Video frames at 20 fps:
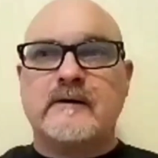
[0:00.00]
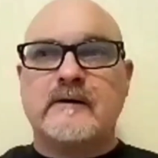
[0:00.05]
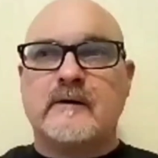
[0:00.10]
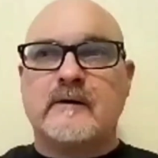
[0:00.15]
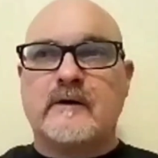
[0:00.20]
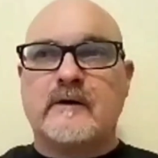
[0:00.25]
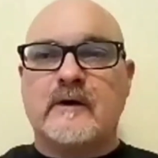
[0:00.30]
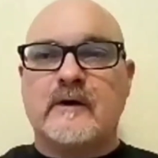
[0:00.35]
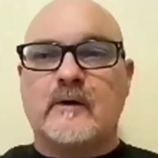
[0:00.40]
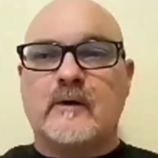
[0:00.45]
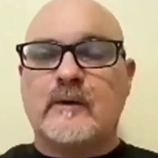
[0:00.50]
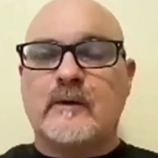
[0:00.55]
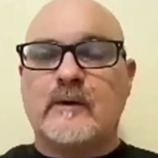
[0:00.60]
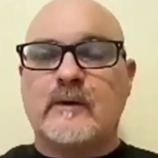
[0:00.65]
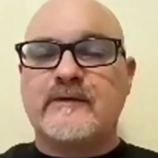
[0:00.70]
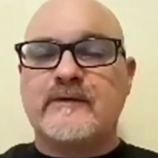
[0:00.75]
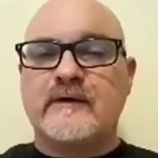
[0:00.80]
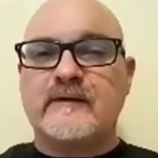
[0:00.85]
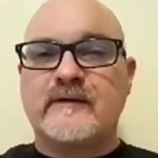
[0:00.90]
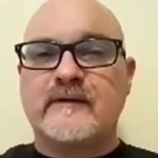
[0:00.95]

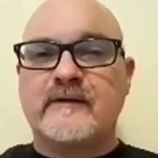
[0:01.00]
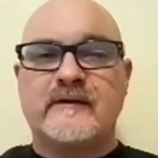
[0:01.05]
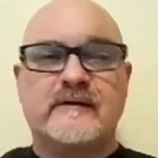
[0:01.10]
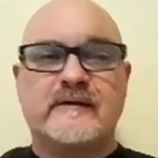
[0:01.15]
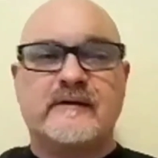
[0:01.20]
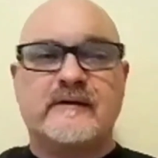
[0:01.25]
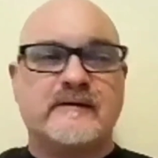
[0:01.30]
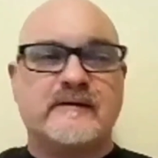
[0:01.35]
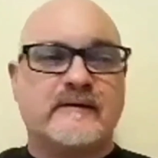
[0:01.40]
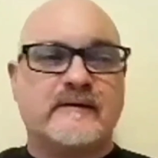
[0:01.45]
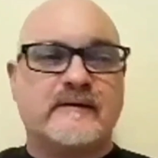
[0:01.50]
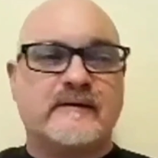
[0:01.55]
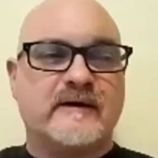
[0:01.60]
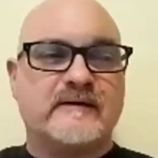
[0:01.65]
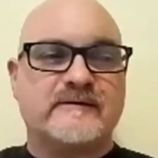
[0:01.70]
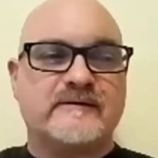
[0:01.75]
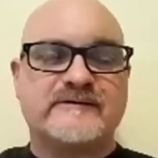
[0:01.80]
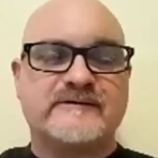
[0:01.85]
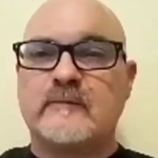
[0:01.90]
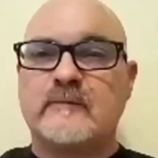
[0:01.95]
one thing
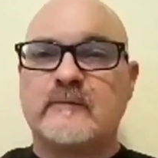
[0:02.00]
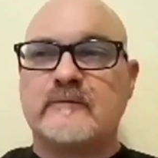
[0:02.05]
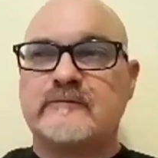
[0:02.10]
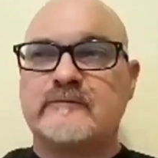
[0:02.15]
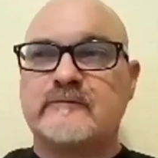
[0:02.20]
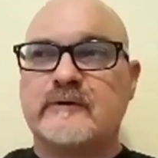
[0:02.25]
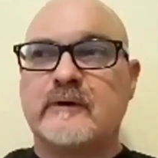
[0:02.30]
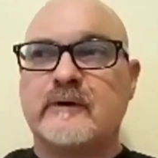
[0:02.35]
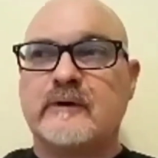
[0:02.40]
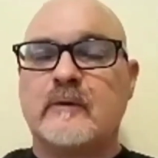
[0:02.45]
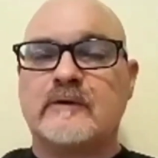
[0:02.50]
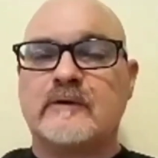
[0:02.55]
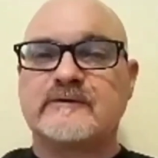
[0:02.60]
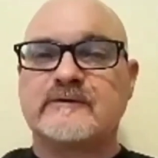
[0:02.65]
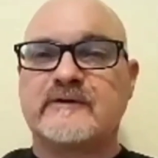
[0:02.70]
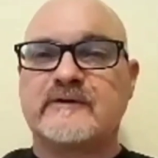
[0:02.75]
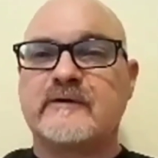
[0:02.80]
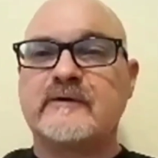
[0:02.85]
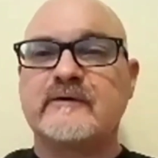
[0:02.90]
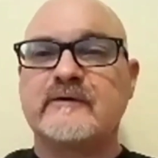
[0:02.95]
that
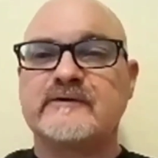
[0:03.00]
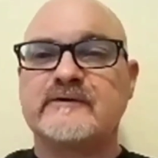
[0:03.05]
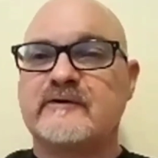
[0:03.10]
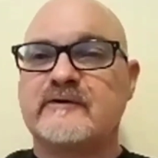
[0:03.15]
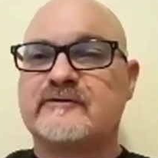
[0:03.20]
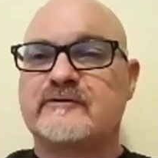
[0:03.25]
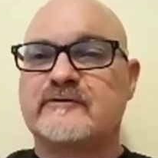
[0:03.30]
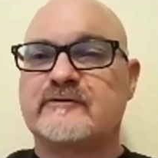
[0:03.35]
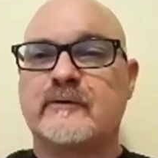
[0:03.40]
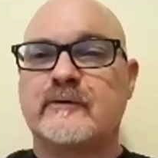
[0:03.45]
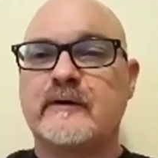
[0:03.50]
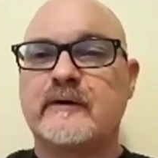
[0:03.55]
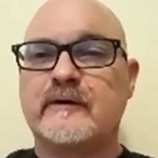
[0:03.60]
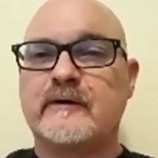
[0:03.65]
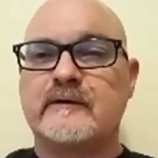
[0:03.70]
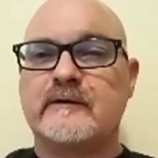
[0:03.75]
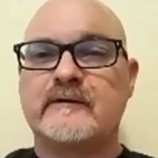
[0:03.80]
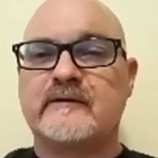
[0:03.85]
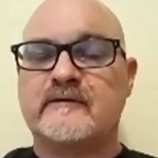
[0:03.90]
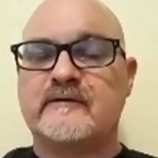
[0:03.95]
Satan really wants to do
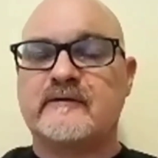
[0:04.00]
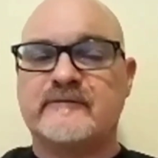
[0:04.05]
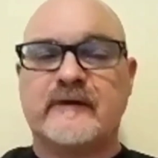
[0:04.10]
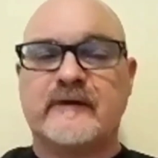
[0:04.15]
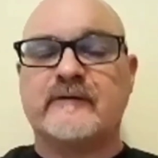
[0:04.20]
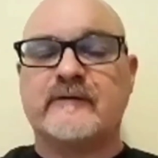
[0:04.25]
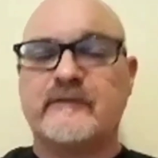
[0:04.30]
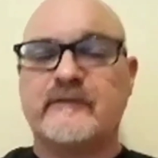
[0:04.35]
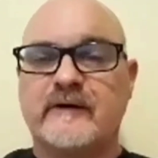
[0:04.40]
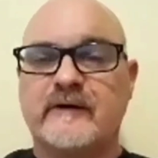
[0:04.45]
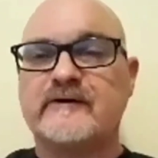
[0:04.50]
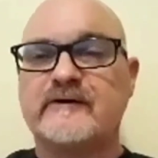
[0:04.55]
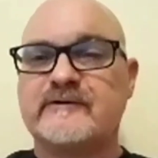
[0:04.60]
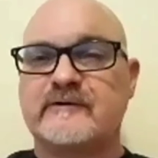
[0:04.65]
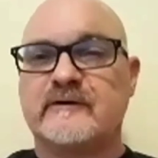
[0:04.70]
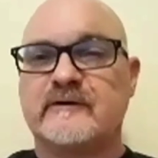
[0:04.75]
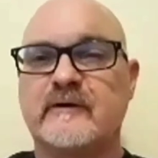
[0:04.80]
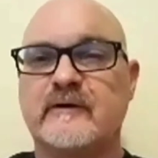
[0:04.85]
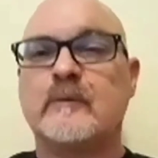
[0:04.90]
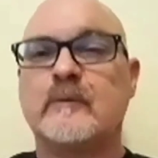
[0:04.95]
is destroy
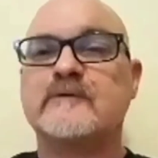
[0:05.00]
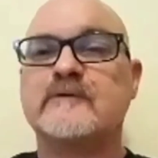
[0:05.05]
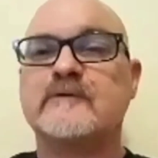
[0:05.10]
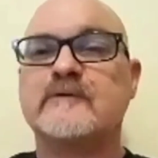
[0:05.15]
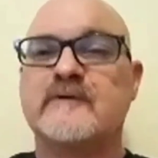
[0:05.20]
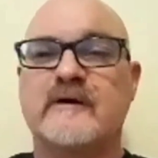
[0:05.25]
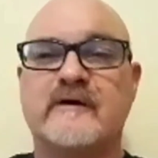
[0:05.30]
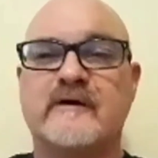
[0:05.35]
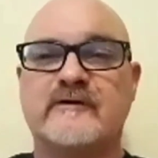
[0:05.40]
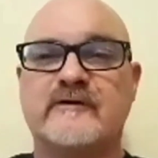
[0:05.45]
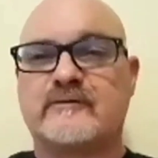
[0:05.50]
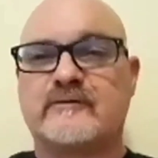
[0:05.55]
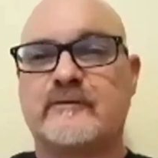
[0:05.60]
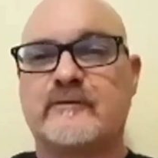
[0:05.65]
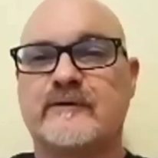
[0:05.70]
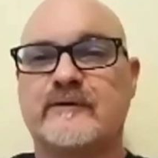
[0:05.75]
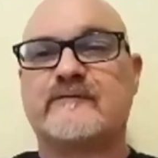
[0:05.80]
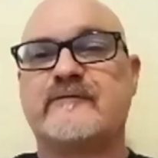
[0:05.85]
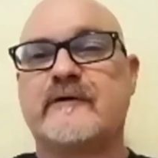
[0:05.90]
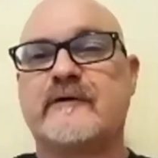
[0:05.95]
the foundation. He
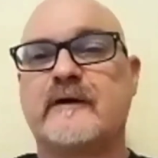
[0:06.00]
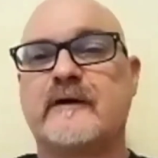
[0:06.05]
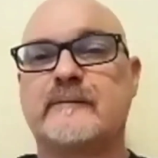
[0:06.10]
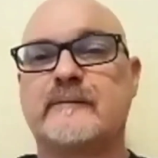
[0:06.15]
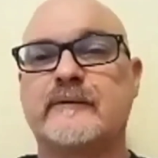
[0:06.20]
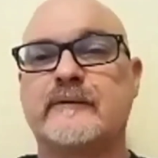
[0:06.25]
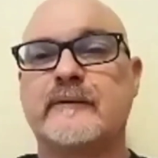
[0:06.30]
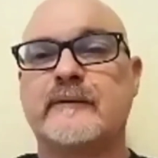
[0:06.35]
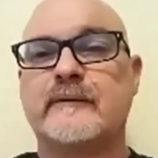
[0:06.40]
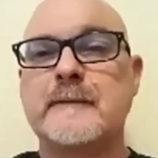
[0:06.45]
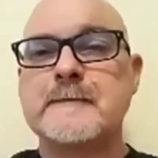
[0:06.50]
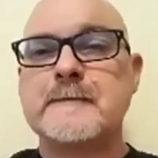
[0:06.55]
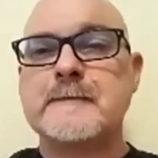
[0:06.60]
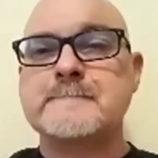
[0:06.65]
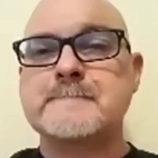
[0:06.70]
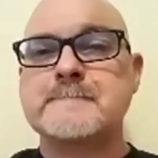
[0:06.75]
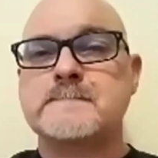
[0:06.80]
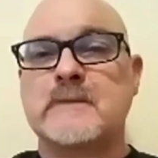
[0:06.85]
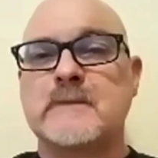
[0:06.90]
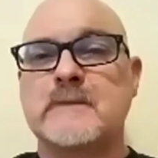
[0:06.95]
wants to destroy the
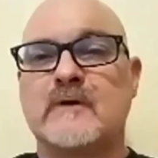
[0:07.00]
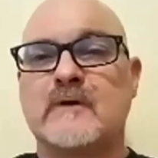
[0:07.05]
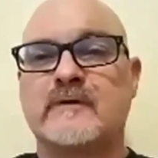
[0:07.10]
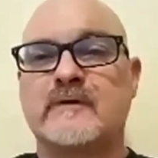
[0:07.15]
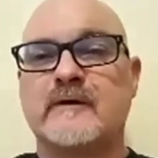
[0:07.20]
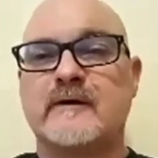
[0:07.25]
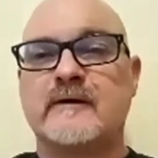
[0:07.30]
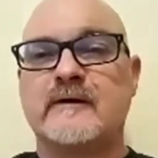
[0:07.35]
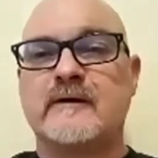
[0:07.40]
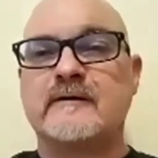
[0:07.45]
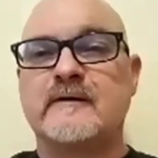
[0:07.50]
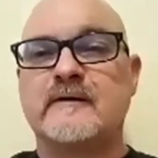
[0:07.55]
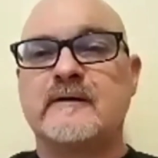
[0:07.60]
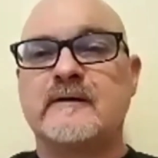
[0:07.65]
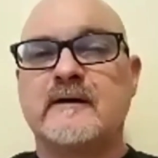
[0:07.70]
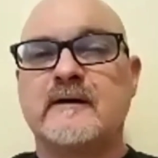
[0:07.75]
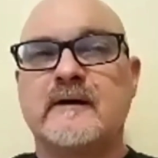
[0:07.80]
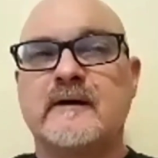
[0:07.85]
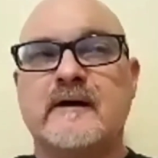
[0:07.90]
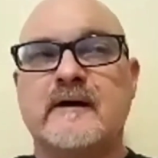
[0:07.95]
family.
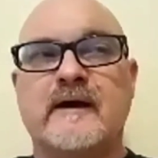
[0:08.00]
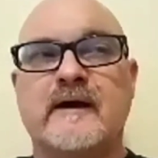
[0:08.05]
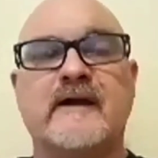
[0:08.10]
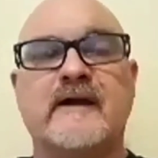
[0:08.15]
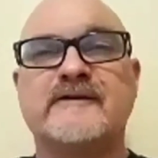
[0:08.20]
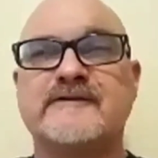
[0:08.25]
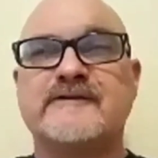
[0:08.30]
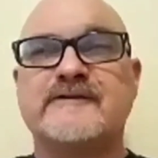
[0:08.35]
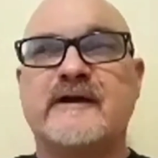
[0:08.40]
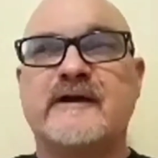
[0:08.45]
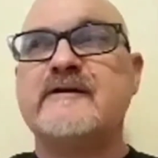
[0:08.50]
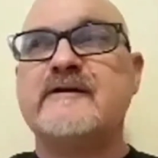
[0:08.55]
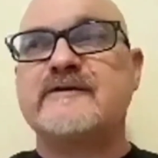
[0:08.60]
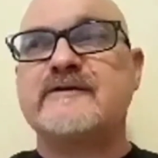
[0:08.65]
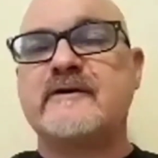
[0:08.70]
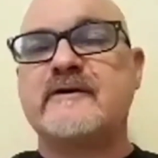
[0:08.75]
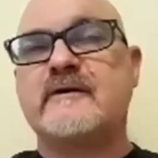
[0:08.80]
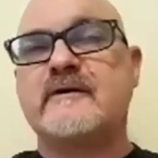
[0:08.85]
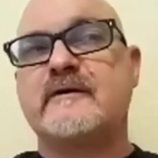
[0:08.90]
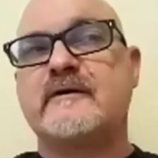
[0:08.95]
Okay,
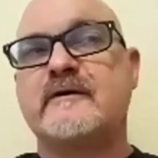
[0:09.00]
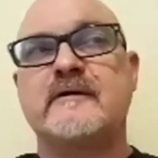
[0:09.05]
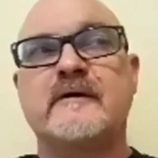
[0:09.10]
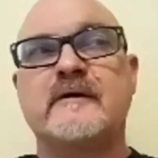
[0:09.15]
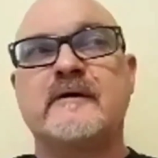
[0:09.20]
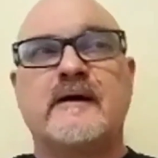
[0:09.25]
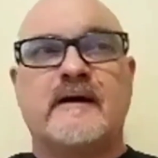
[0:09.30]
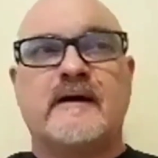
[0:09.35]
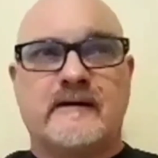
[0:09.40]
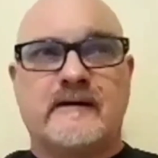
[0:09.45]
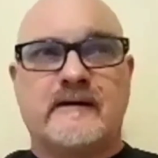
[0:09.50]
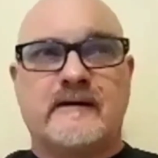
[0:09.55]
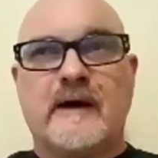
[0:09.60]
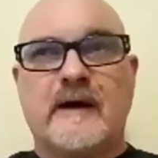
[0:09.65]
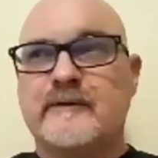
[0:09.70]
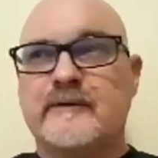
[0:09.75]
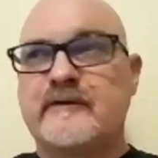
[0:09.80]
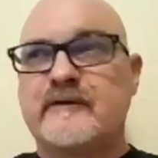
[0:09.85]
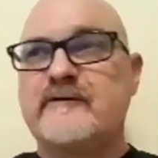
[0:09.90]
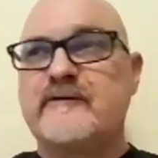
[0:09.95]
and it's
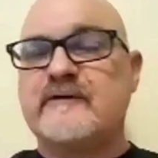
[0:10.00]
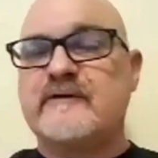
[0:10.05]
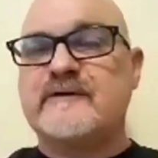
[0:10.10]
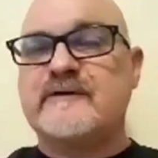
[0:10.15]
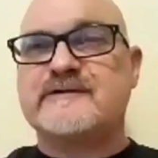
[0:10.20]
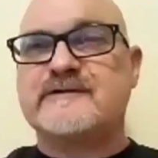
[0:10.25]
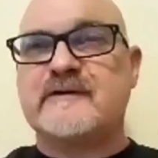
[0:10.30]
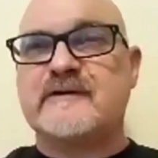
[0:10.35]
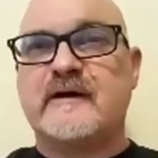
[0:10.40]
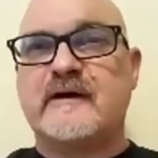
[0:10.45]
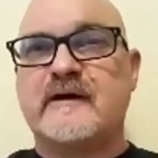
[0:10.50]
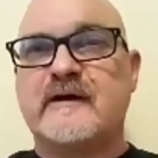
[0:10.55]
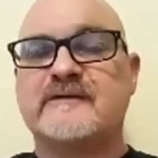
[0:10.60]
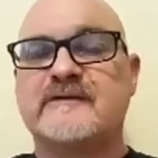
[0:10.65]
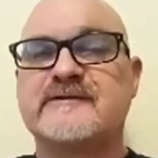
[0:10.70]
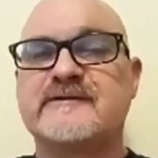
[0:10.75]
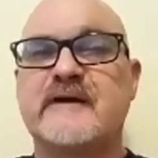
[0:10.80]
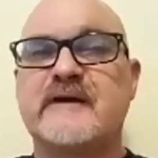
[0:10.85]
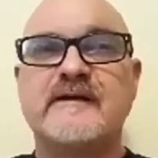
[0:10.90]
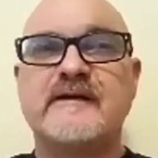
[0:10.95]
easier, I
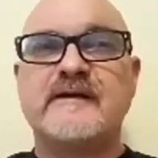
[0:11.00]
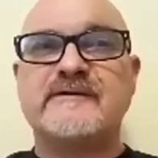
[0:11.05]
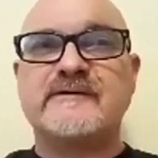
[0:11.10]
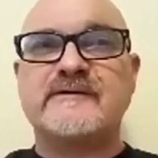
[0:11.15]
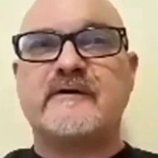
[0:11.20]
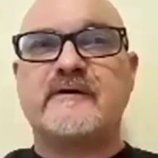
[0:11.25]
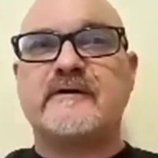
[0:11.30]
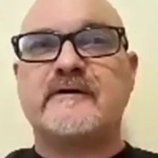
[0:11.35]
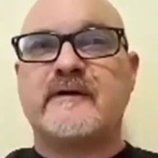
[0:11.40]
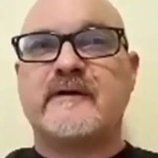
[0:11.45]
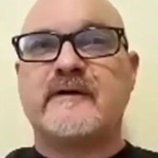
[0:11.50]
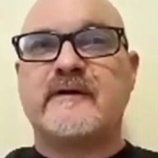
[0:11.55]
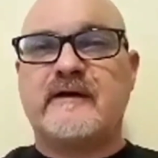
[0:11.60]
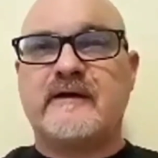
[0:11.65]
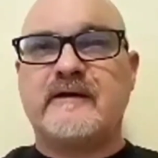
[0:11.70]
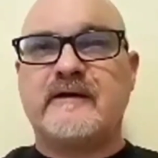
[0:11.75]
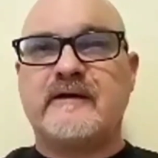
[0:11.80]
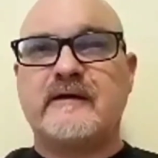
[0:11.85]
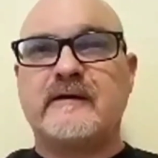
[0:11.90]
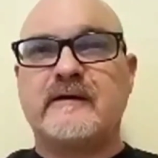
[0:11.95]
believe he said, it's
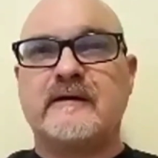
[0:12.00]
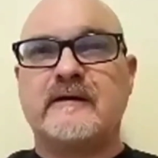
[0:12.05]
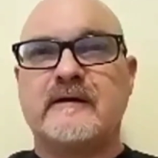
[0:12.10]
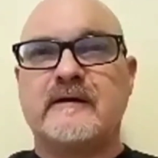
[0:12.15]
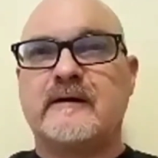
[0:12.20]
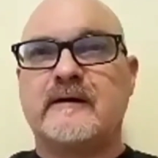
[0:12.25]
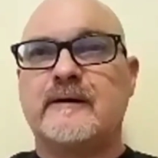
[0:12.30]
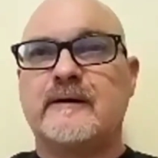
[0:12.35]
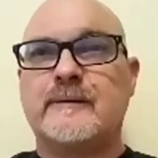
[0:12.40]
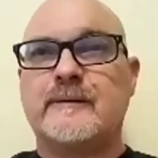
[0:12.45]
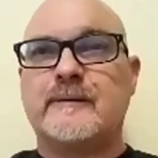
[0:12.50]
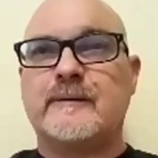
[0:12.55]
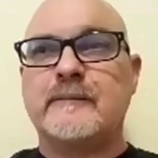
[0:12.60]
easier to